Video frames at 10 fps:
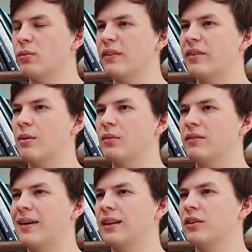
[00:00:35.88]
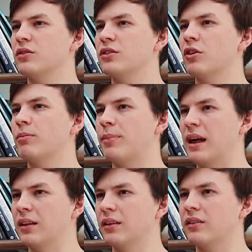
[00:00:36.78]
my family values,
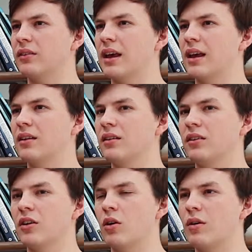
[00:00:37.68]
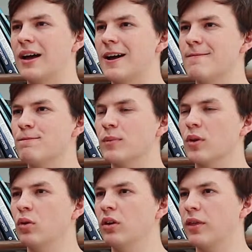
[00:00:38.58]
balance and,
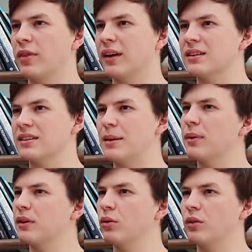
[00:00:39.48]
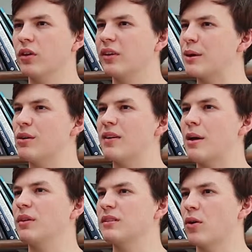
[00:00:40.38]
all of the things typical, Kiwi
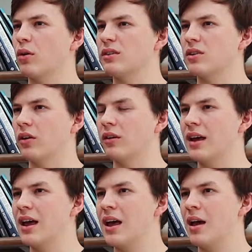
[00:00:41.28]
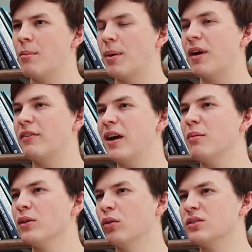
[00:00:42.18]
families focus on. But my
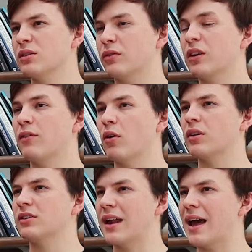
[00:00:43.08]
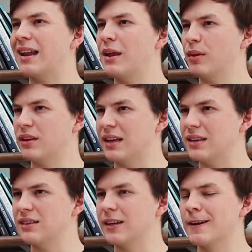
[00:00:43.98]
family also is very focused on academic
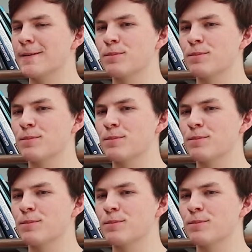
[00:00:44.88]
intensity.